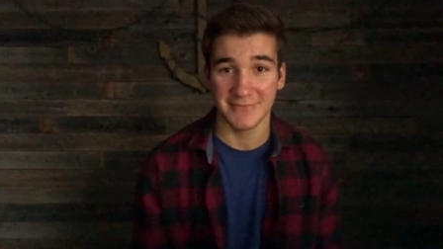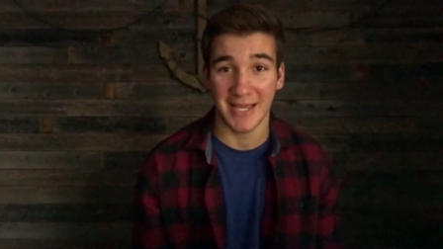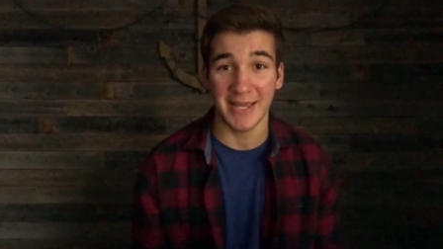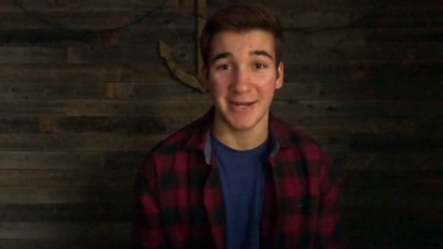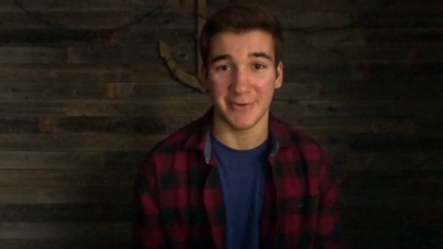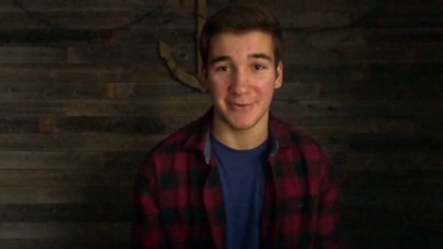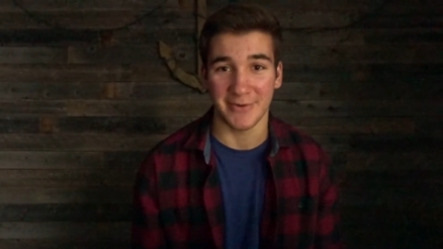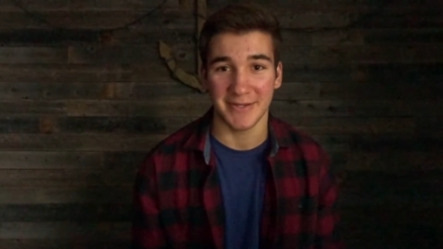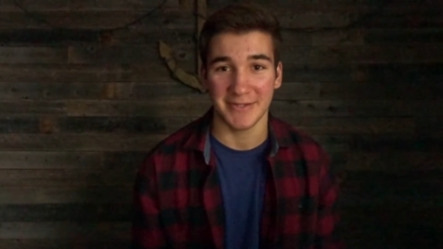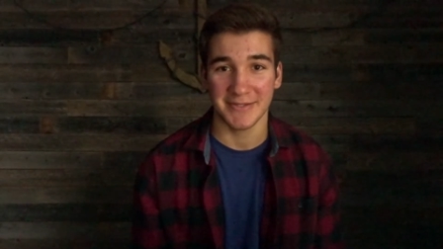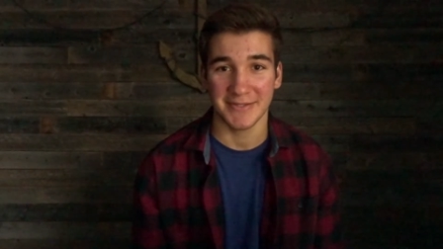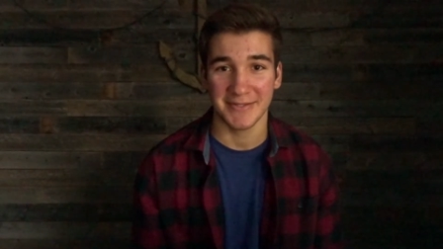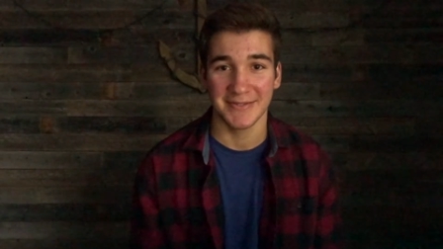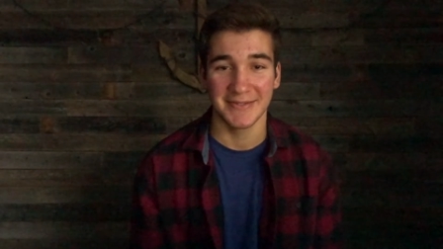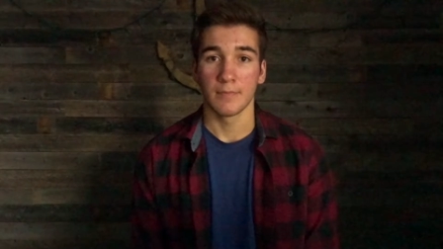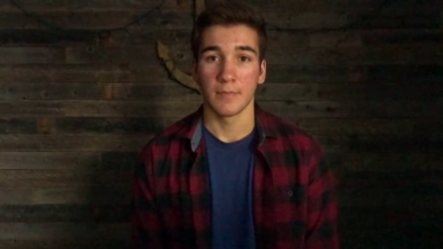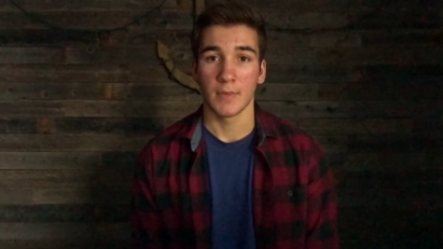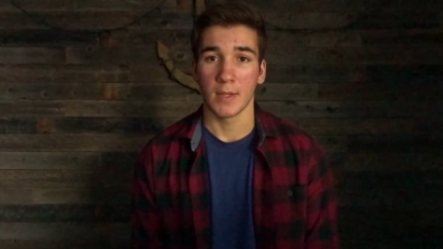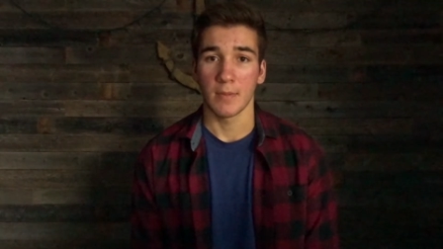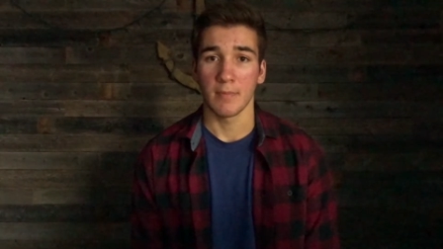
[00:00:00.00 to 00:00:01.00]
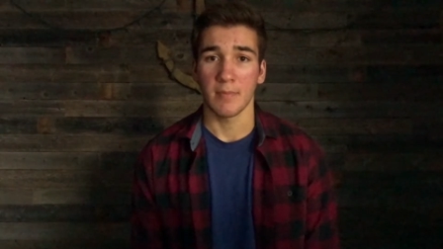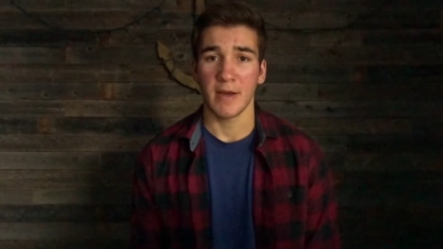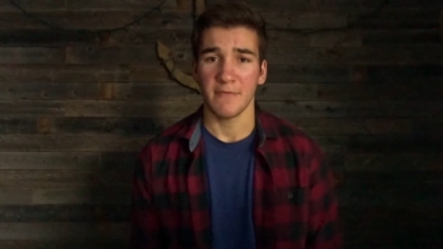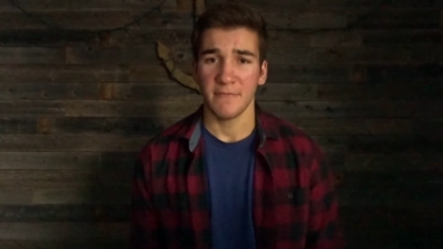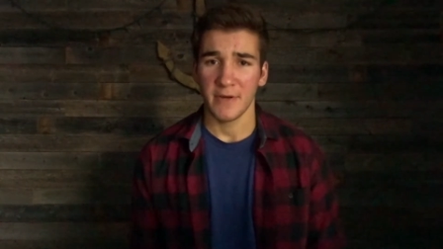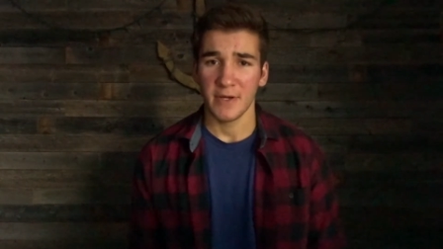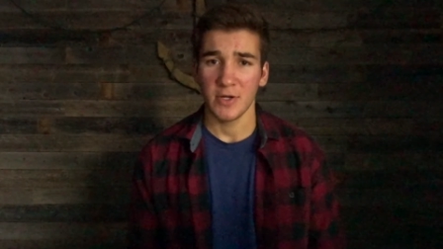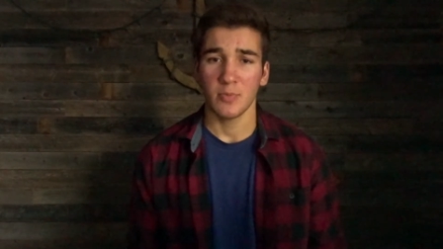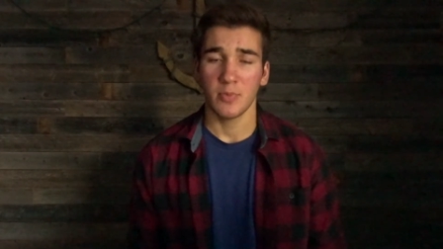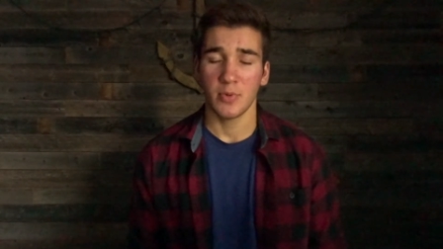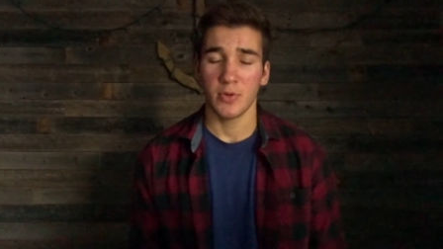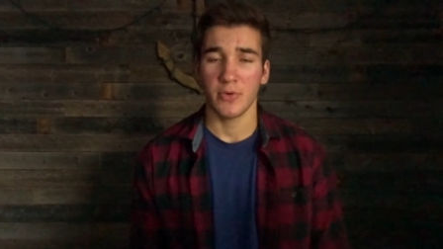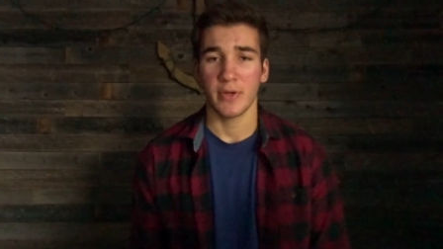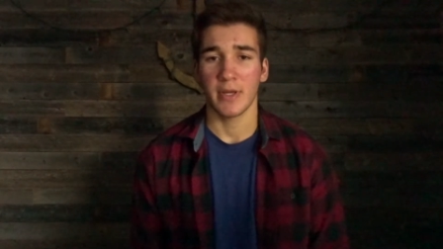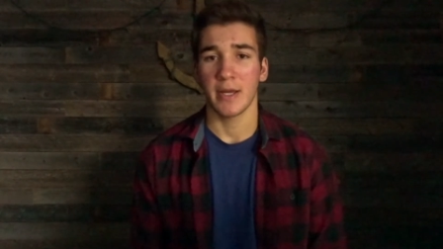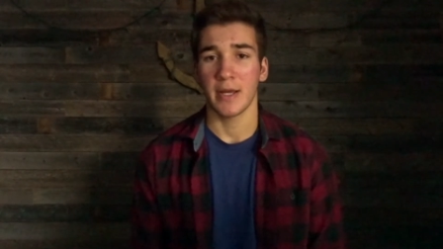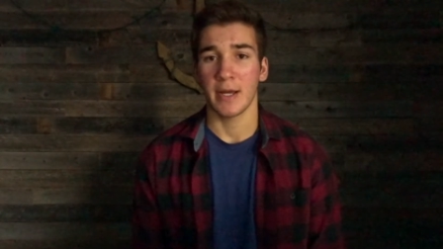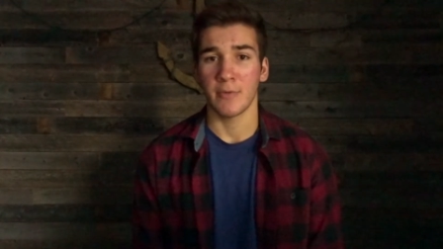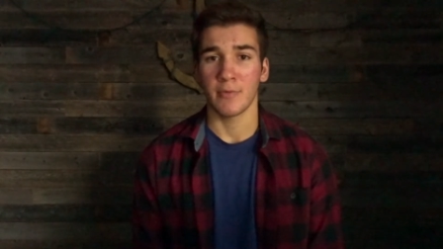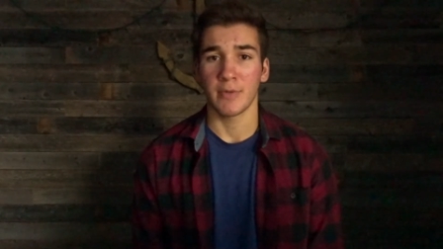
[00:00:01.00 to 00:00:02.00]
Anyways, my final
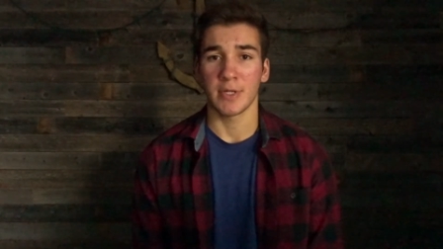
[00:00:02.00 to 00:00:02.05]
point I